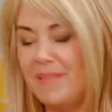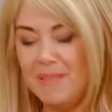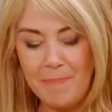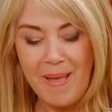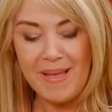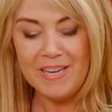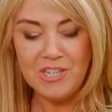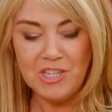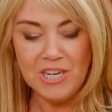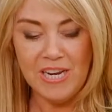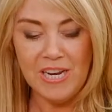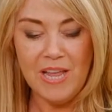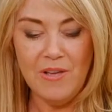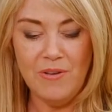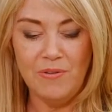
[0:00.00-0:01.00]
mean, the packaging
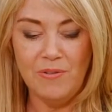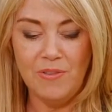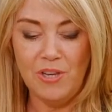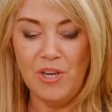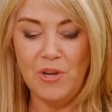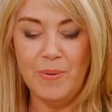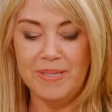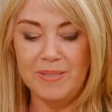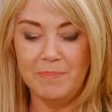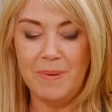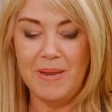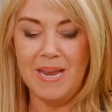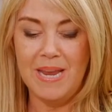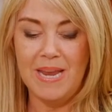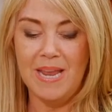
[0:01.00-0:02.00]
alone, the
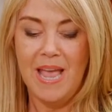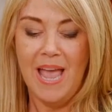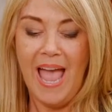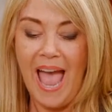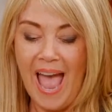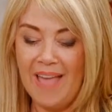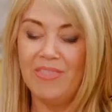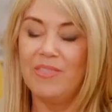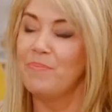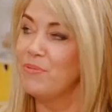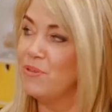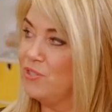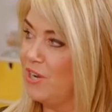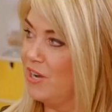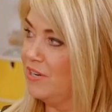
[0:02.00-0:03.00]
USB yeah. and the
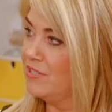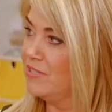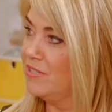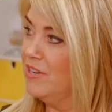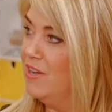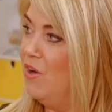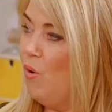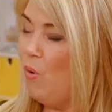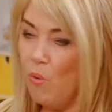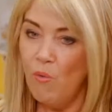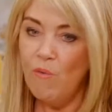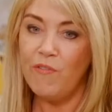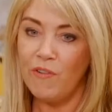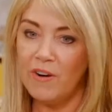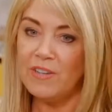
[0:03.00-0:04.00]
product. Yeah
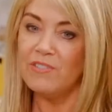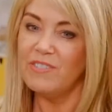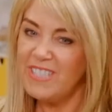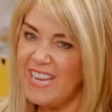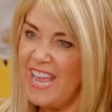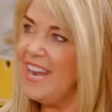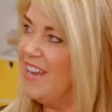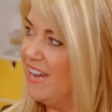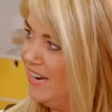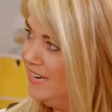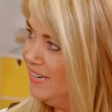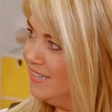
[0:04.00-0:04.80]
all for under a tenner.